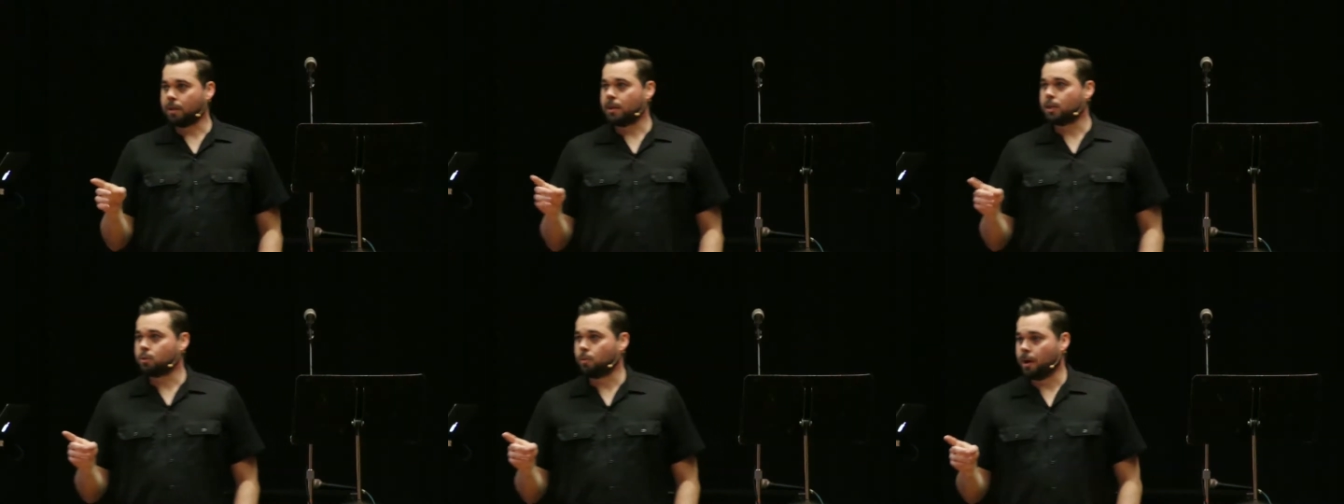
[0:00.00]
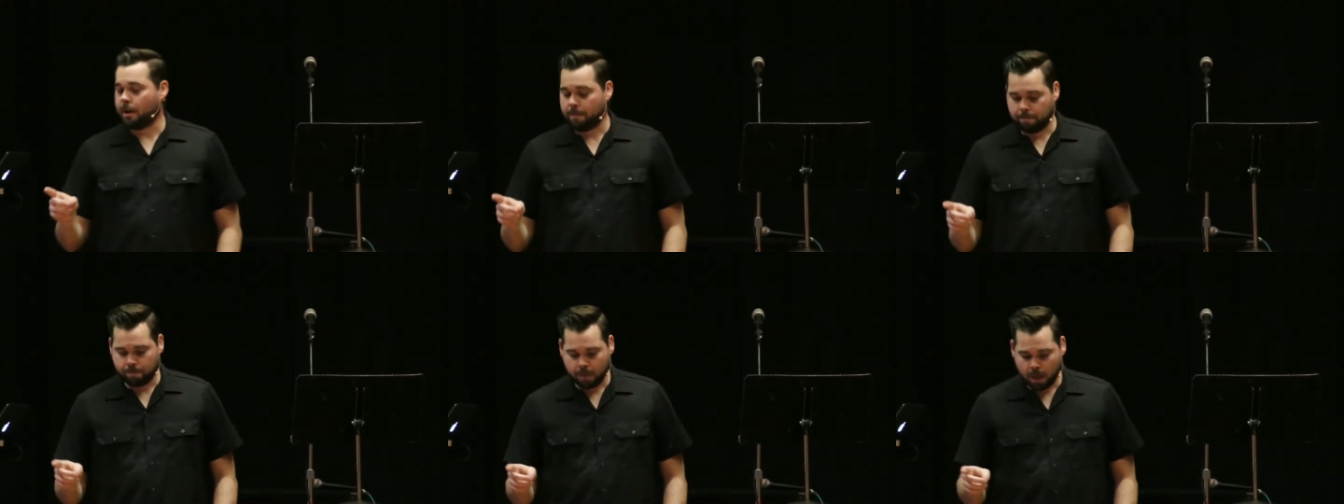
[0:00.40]
it this way
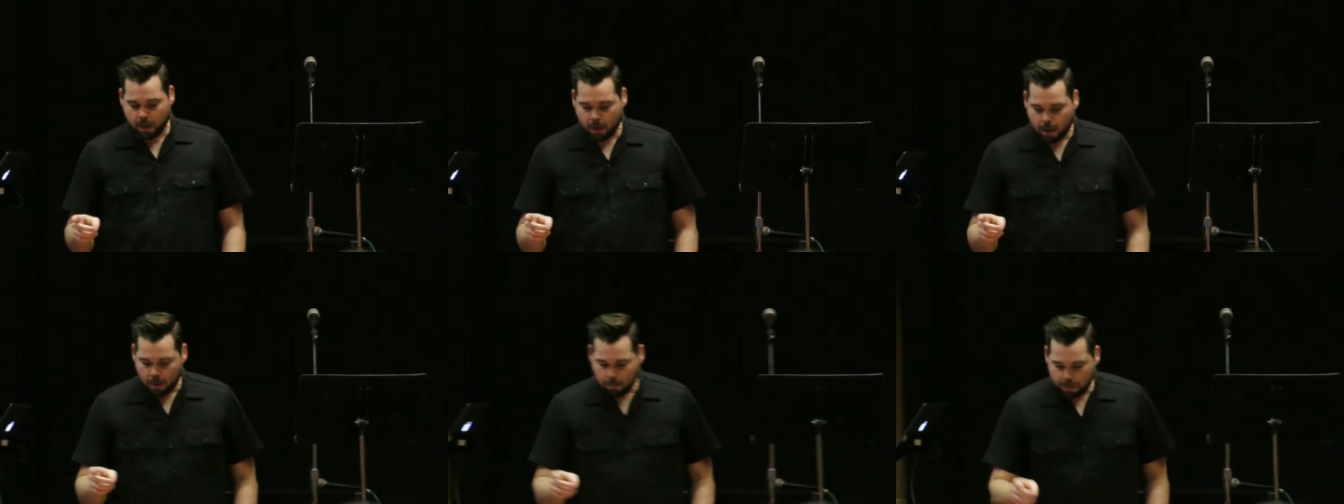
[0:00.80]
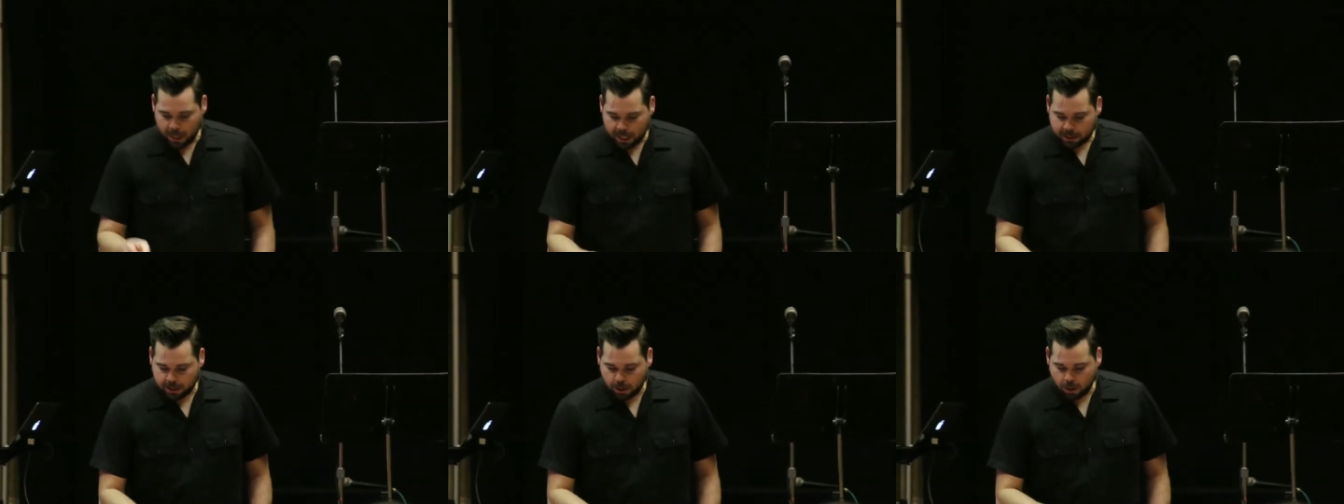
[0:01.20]

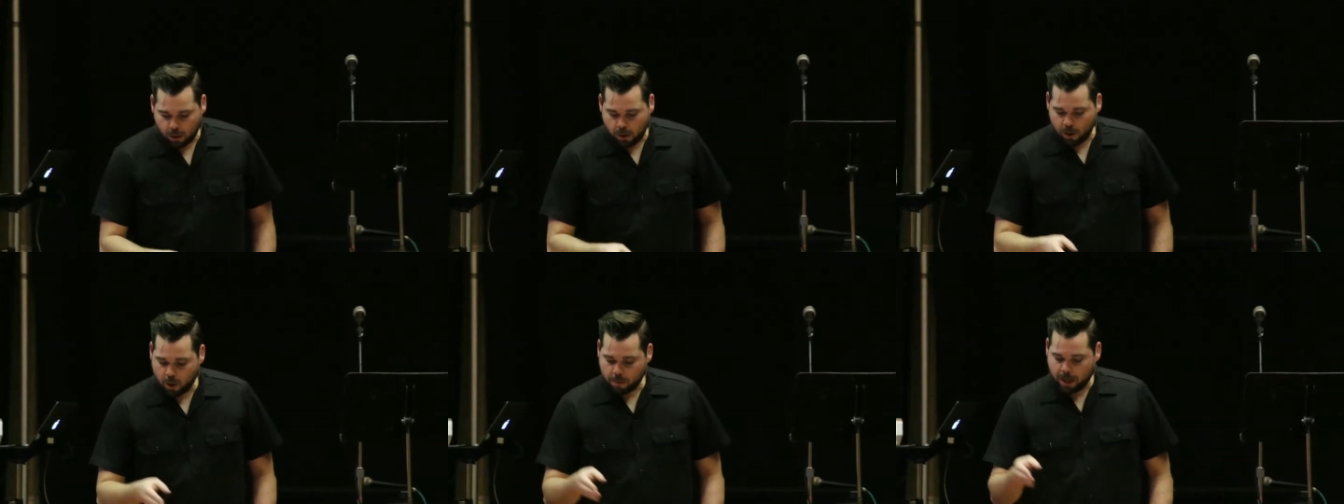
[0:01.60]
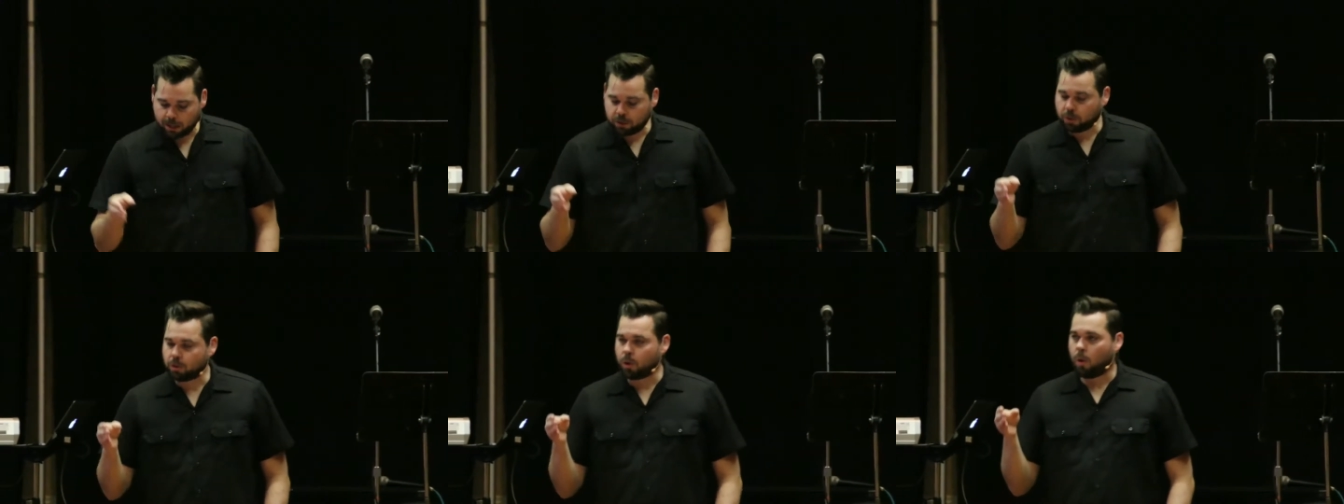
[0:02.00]
Bless the Lord, O my
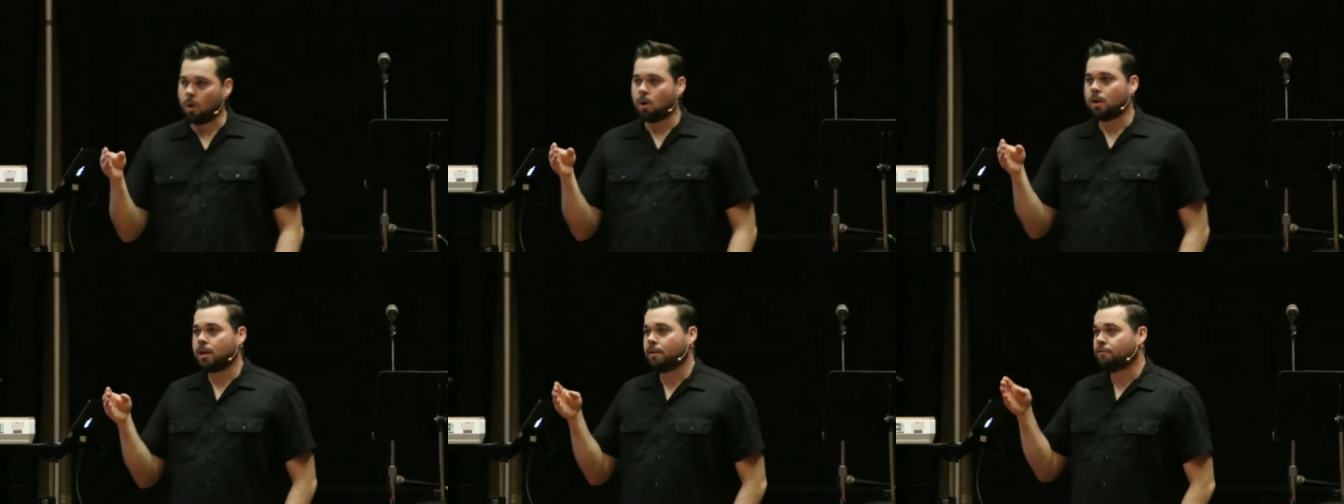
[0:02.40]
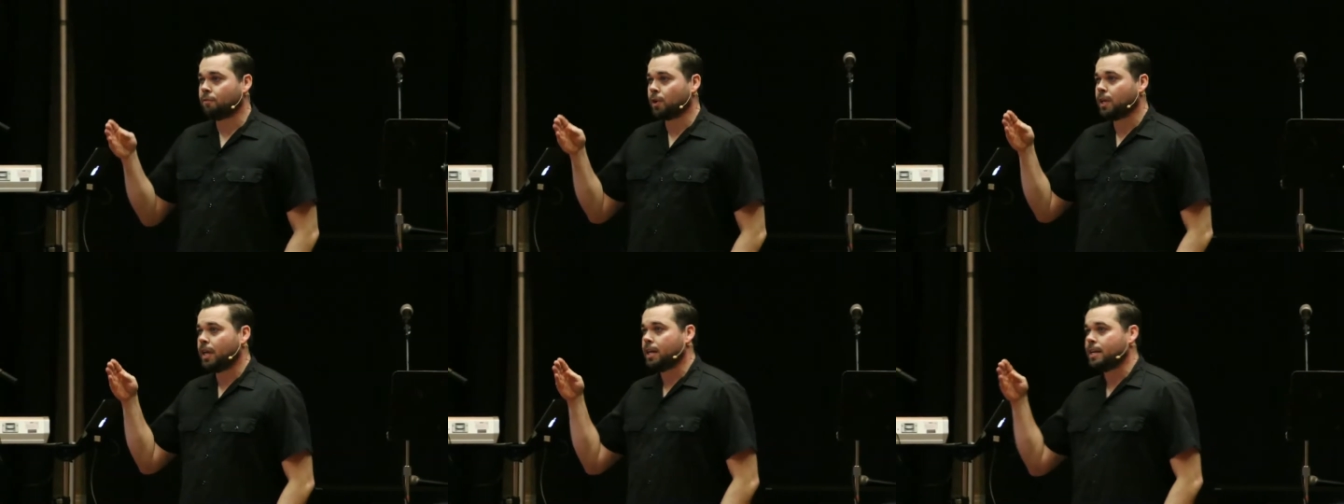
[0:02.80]
soul, and
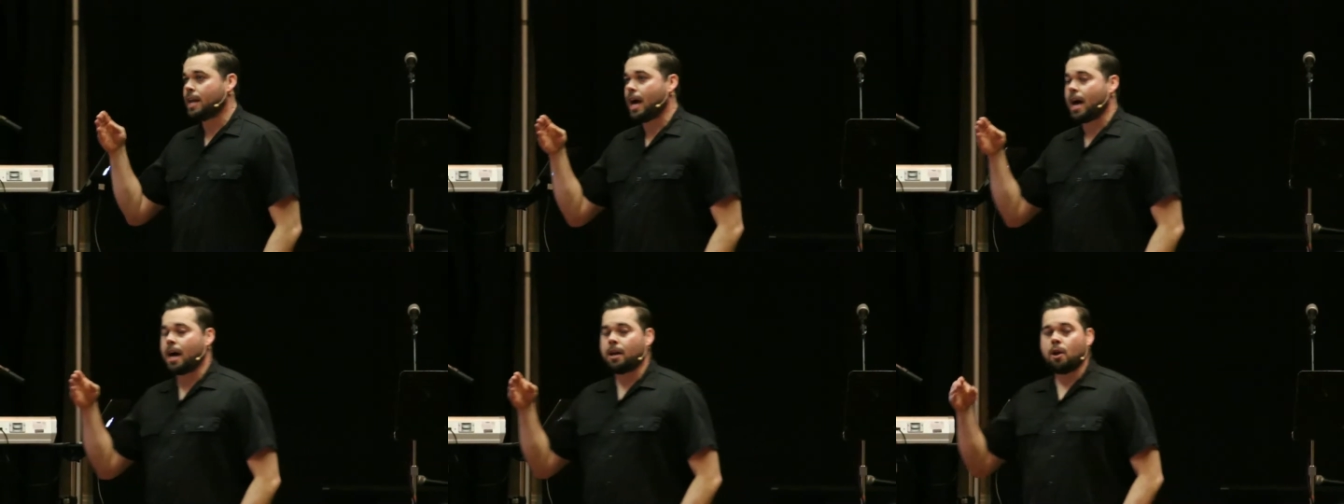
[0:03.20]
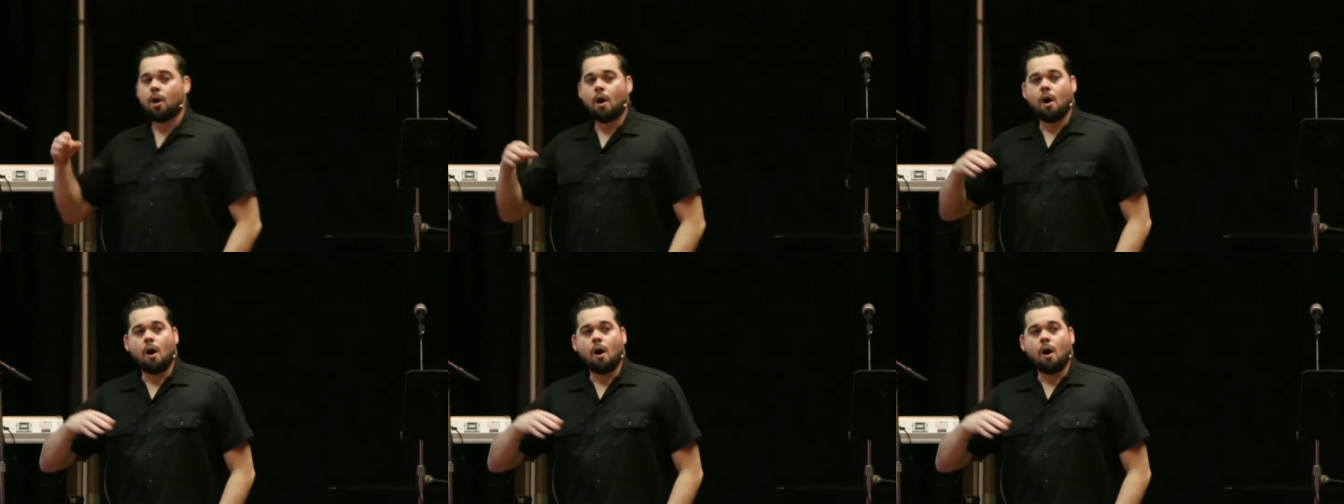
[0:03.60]
forget not